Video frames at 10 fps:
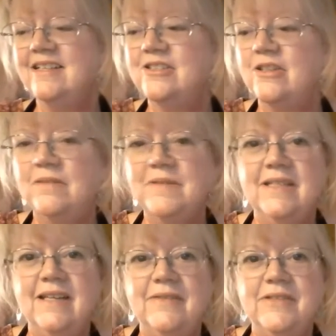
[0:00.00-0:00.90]
So I'm going
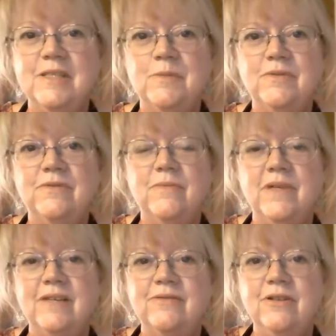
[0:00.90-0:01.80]
to have a sip of
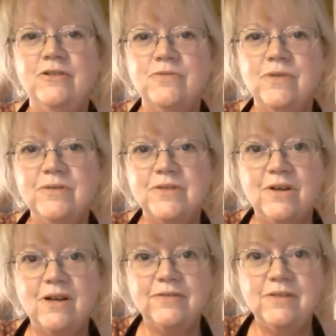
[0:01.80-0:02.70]
my French roast
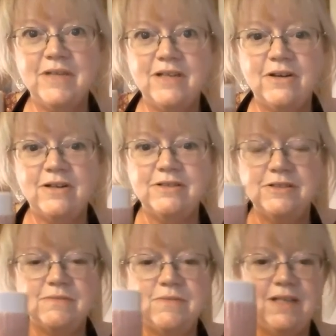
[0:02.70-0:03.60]
coffee my daughter
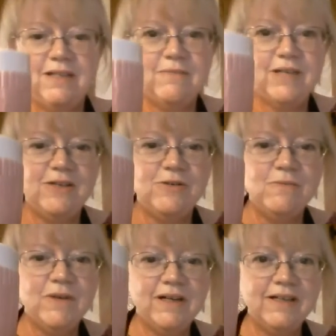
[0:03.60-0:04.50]
just made in my
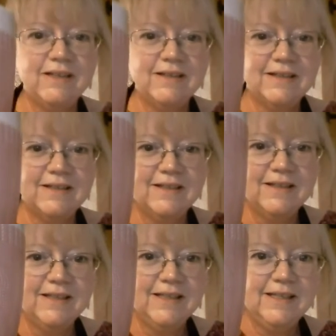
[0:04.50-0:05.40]
mug.
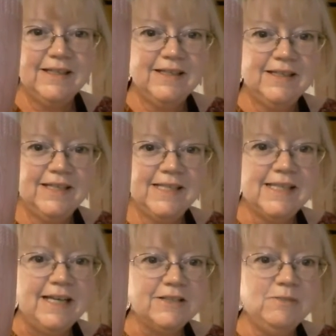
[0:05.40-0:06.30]
It's
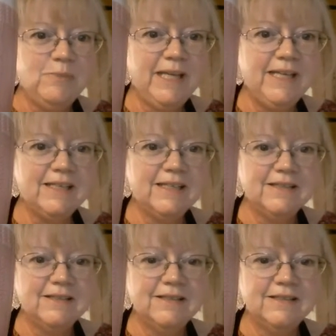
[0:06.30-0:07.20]
actually pink,
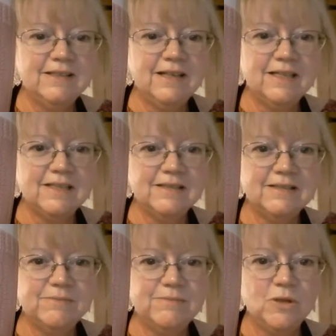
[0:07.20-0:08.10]
not
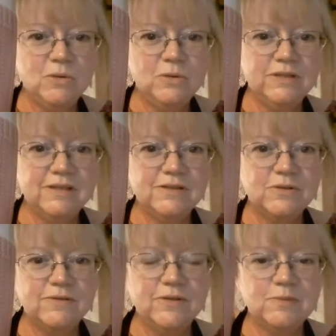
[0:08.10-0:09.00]
gold.
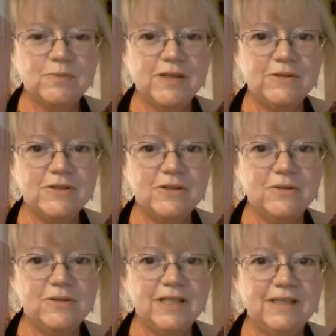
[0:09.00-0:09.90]
Sort of looks brownish
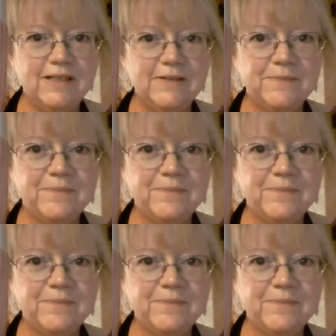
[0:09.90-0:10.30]
gold on there.